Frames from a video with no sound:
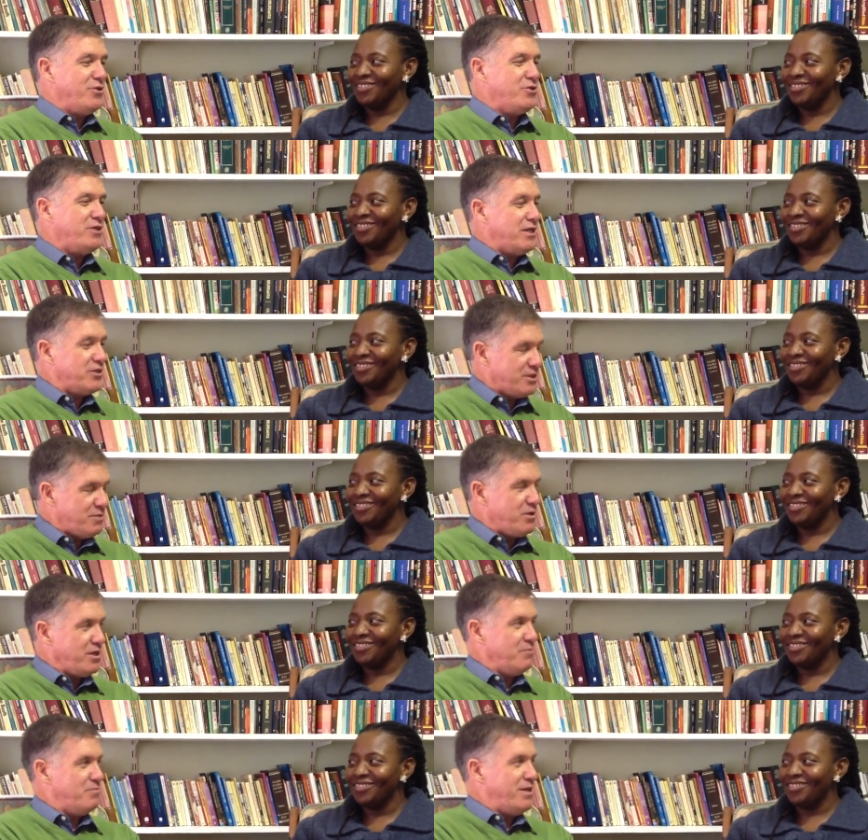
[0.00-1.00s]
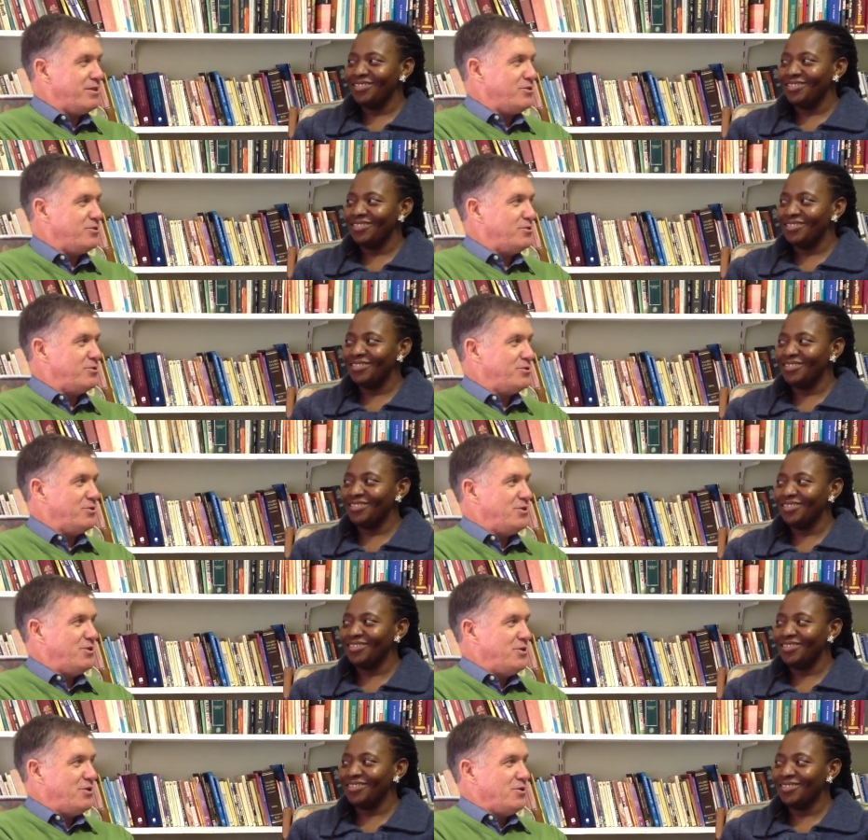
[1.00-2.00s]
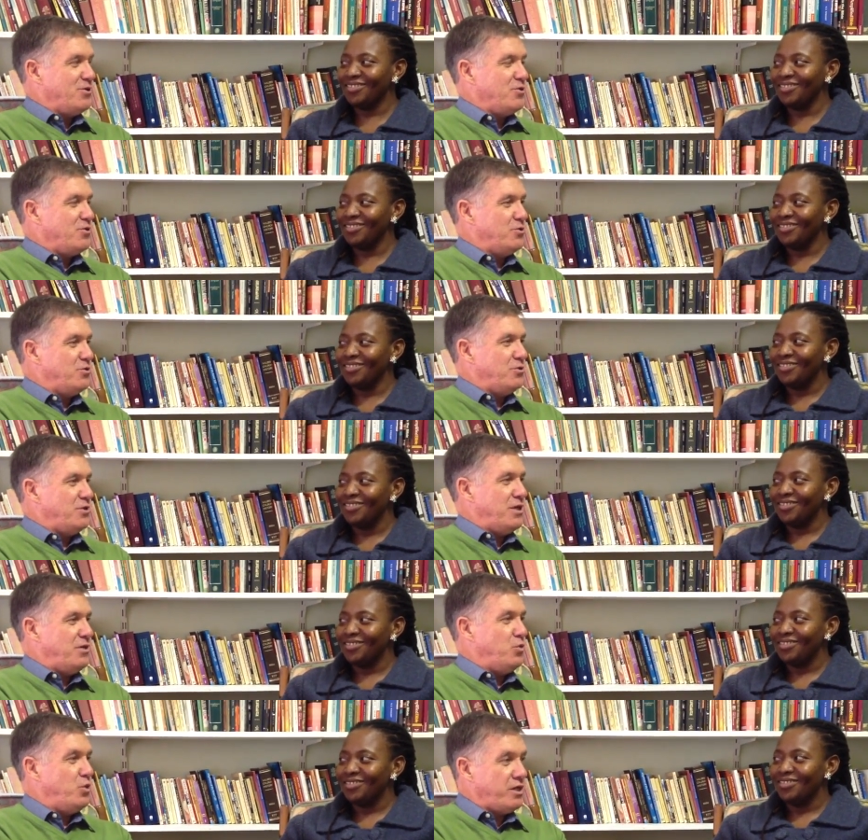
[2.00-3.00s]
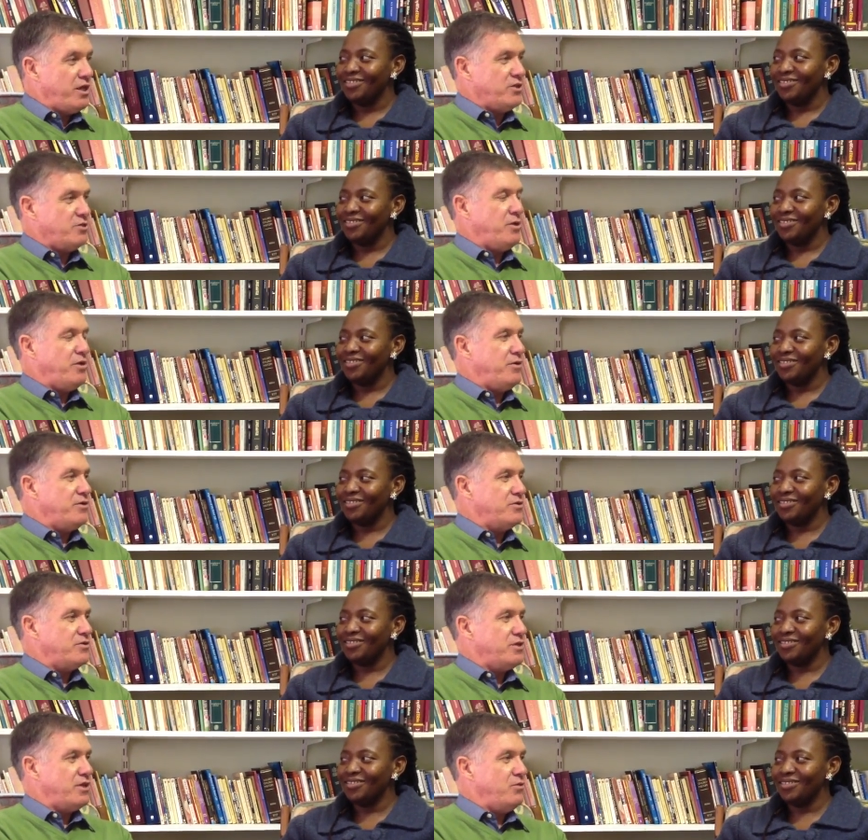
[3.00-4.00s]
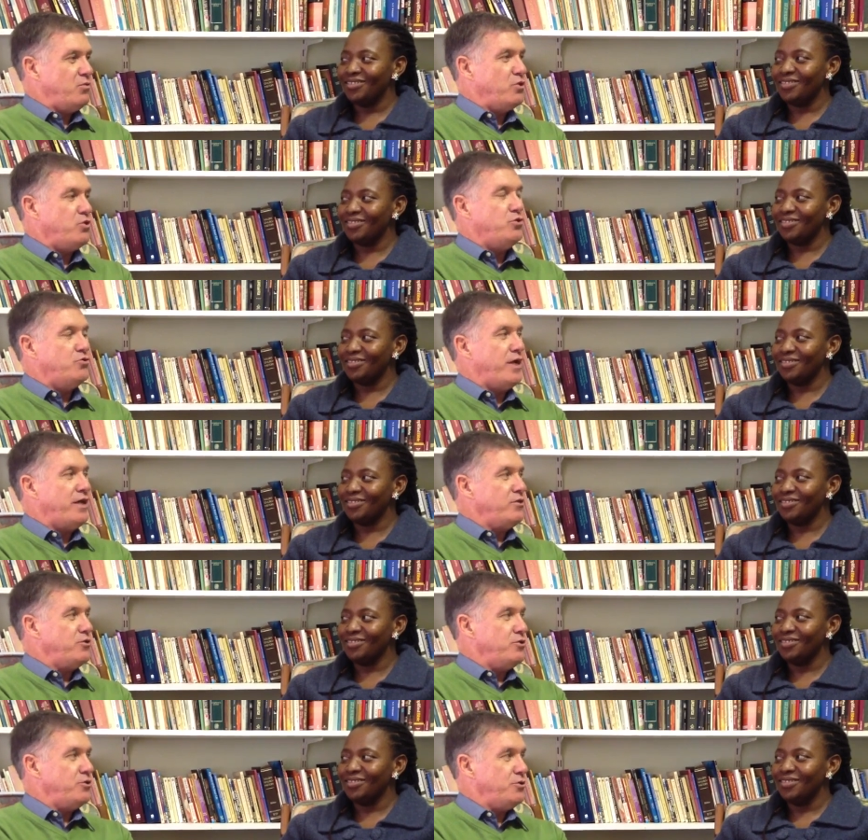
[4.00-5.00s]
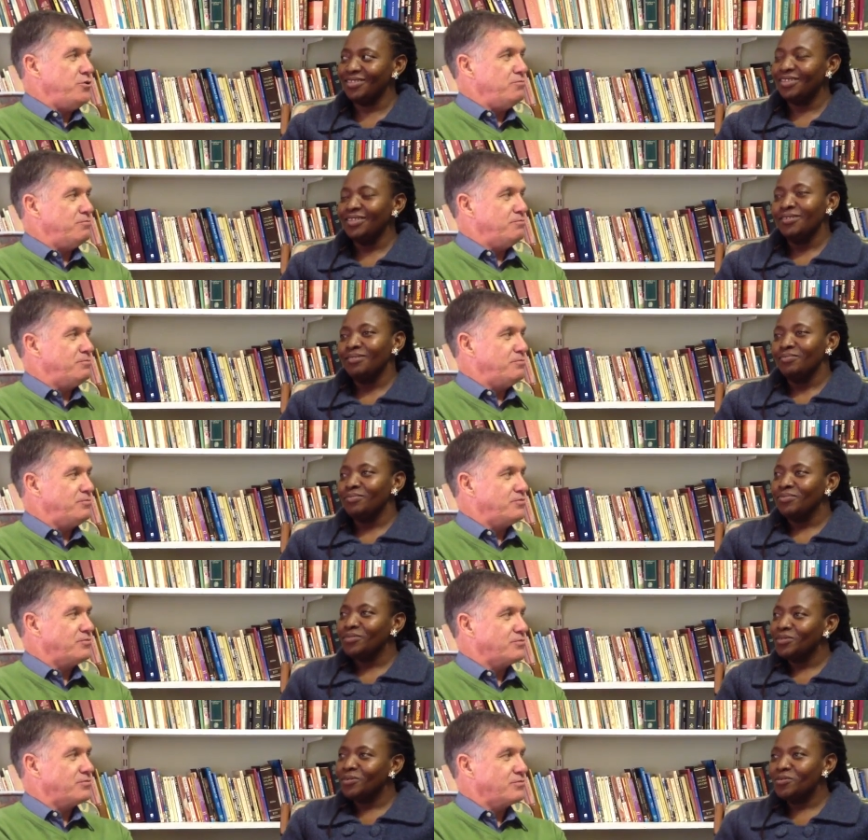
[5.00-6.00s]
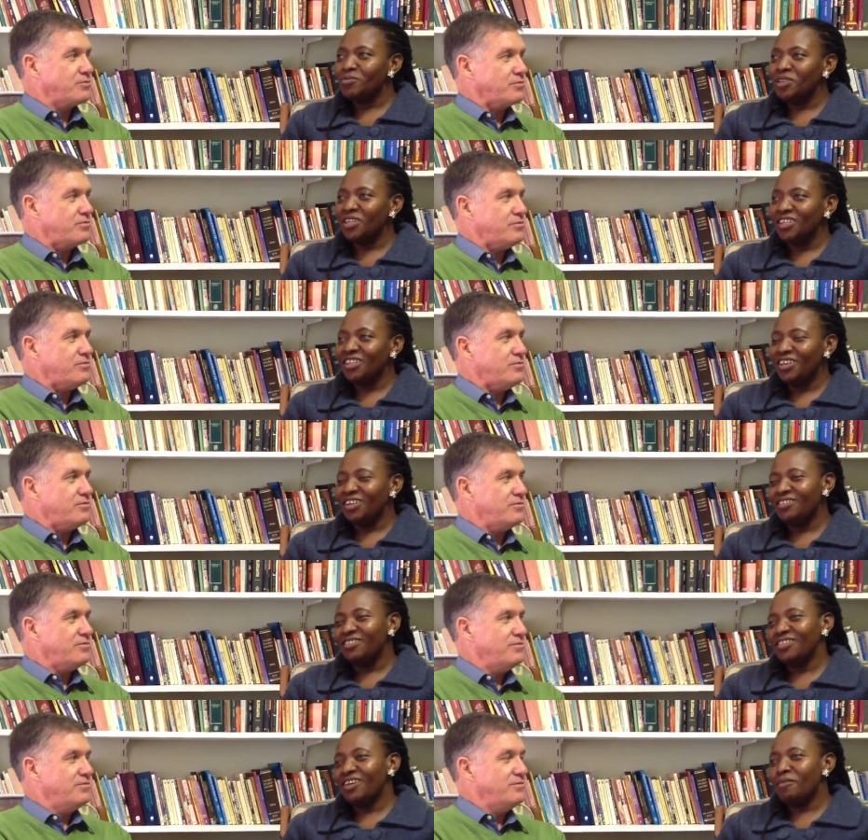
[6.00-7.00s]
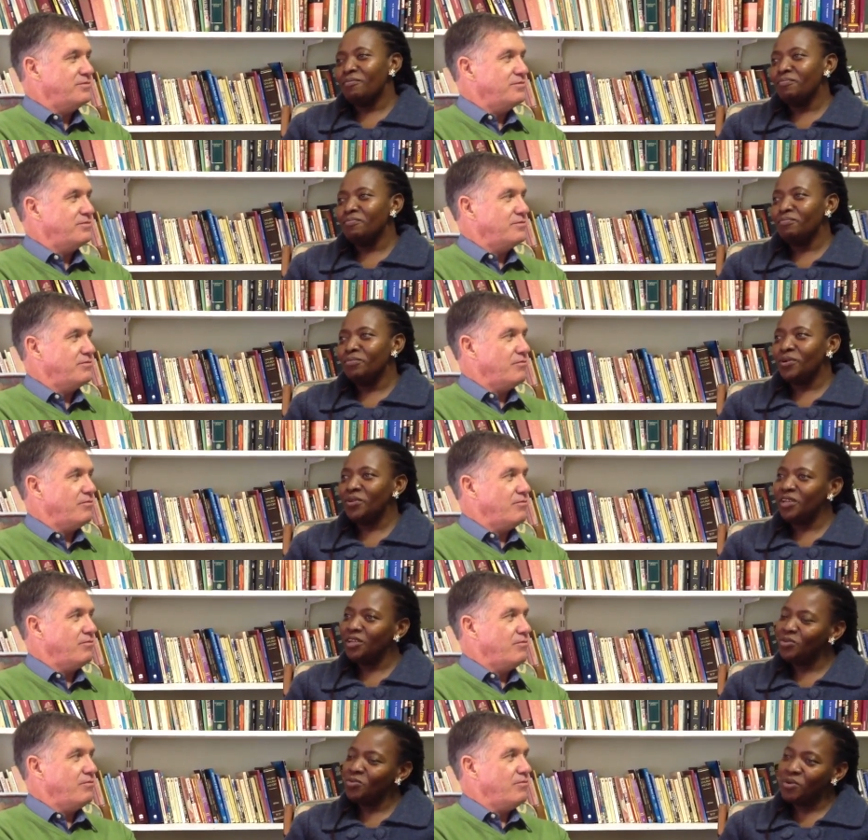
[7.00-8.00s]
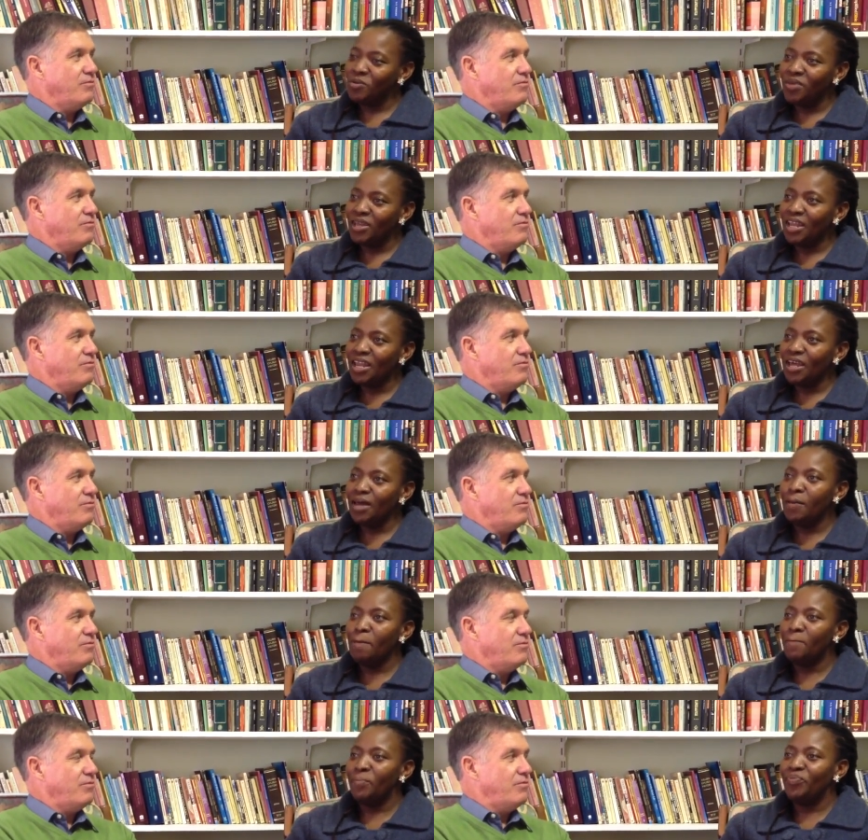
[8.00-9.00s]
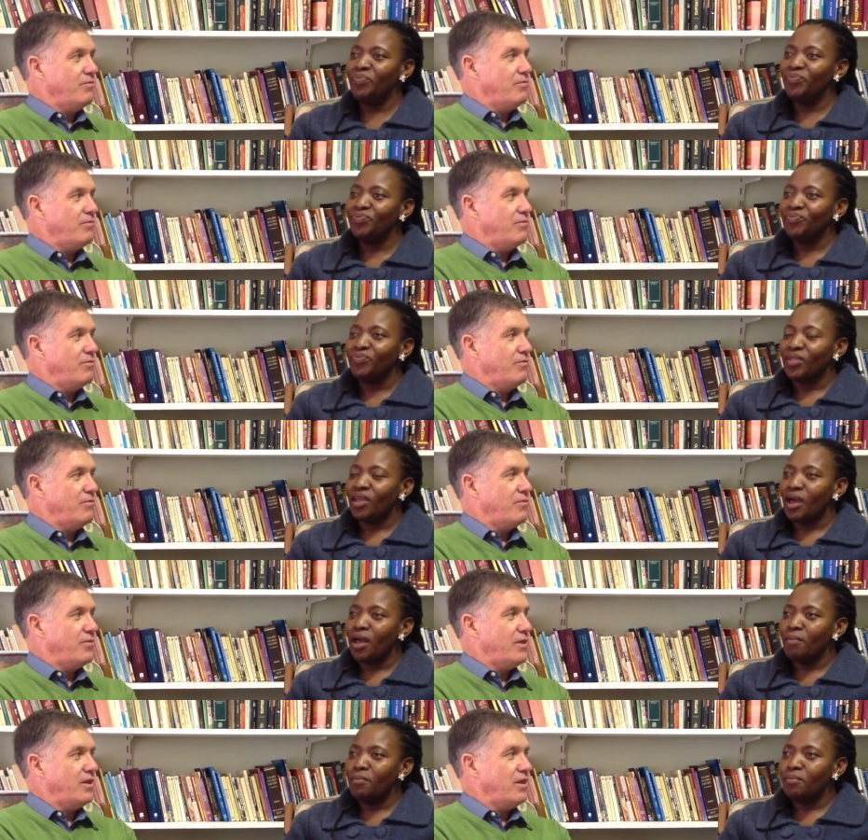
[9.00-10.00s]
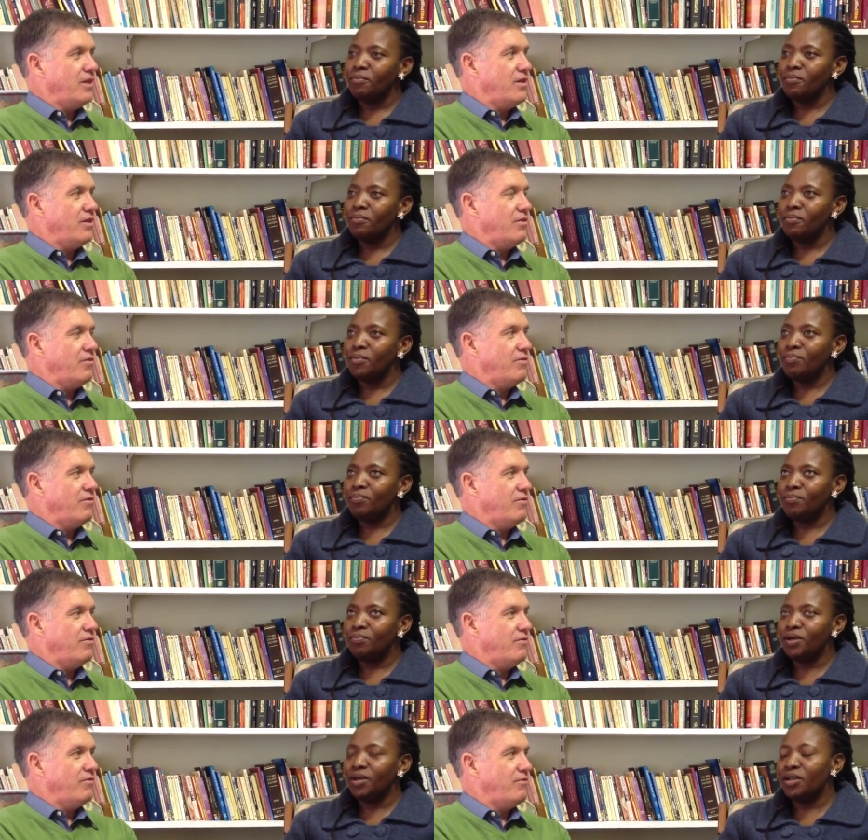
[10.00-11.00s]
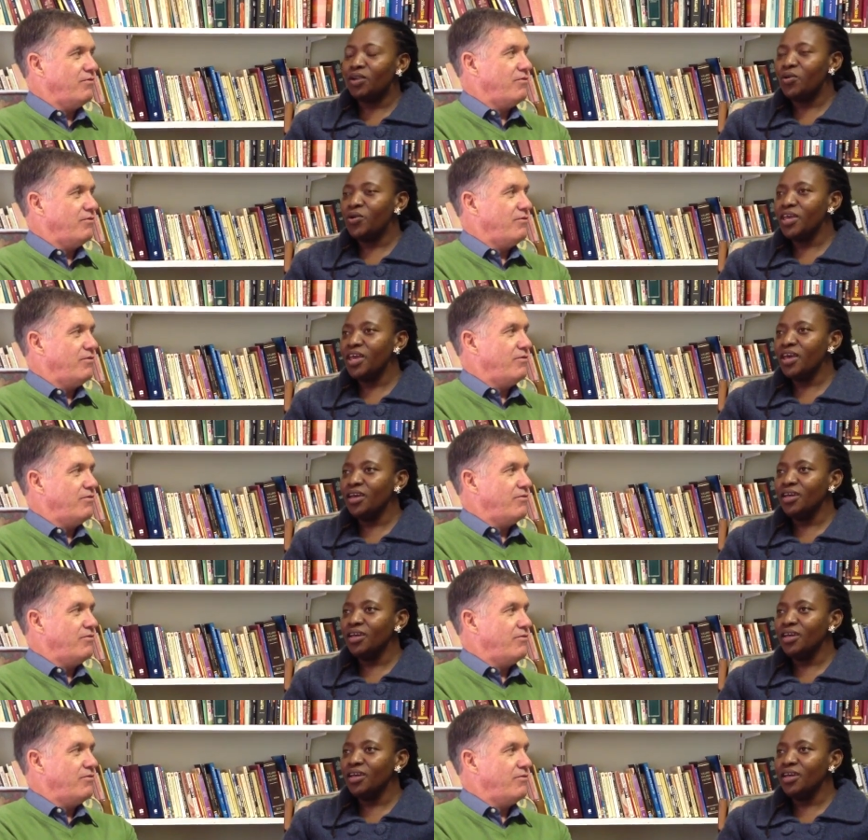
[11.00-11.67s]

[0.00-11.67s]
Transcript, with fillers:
Speaker 1: you tell us something about your, your uh, work experience and what you trained to do?
Speaker 2: Good morning, Des. Um, Pomela. I'm a, a, lawyer.